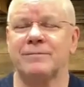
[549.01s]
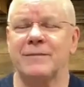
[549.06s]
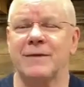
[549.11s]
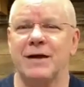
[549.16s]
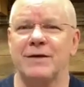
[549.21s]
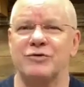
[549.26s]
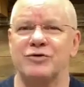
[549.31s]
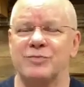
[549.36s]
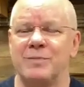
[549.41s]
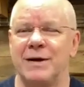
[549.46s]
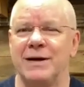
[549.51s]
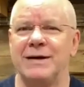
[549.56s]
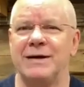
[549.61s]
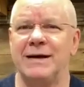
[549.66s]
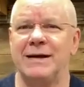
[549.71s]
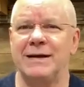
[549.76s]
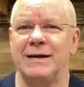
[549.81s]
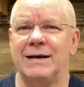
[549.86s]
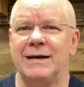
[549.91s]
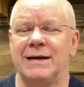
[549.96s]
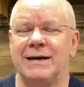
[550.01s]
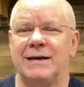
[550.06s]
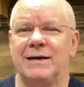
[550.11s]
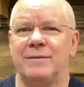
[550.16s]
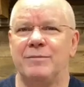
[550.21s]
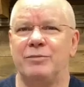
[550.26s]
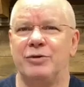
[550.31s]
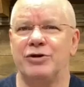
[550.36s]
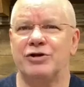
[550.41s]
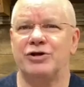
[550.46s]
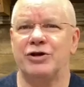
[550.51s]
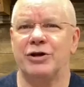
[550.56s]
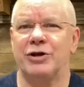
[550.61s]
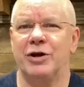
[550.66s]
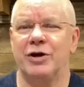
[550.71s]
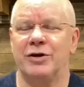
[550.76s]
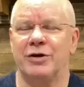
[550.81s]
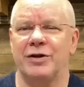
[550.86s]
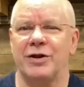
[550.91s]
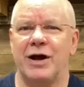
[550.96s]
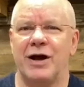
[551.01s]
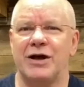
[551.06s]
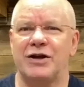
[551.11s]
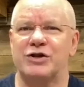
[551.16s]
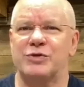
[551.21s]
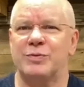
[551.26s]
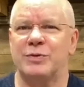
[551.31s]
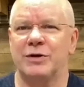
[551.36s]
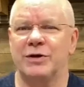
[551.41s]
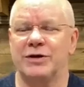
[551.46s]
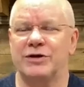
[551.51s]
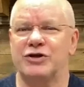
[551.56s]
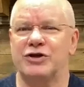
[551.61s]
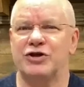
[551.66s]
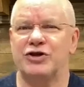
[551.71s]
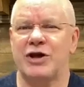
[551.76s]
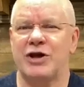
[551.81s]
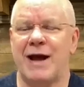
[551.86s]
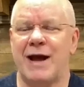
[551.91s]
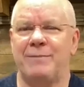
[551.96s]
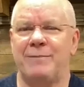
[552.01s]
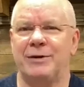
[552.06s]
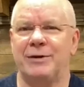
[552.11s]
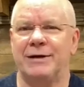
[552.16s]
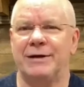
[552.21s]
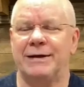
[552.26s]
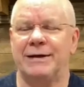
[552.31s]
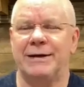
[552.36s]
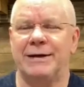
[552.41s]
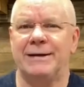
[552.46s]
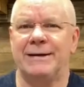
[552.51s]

It was Monday. Butch had gone to the hospital. He's a chaplain.